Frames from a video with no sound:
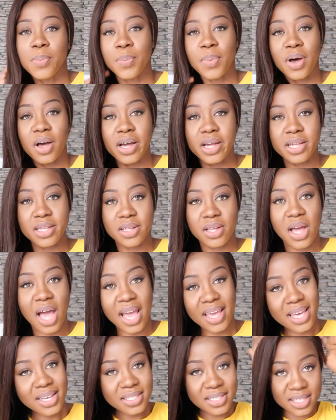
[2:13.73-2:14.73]
But
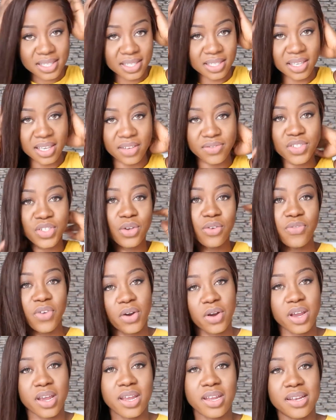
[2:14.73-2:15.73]
I guess this gives you a
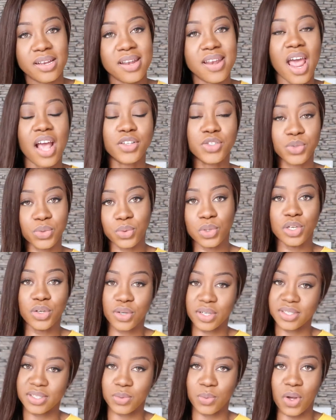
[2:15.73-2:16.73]
very natural
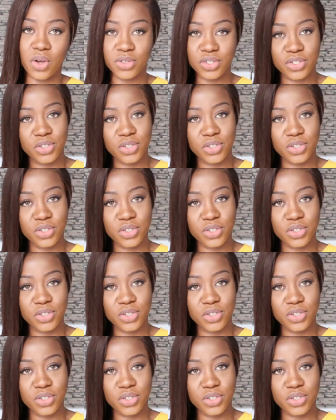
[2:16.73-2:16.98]
look as well.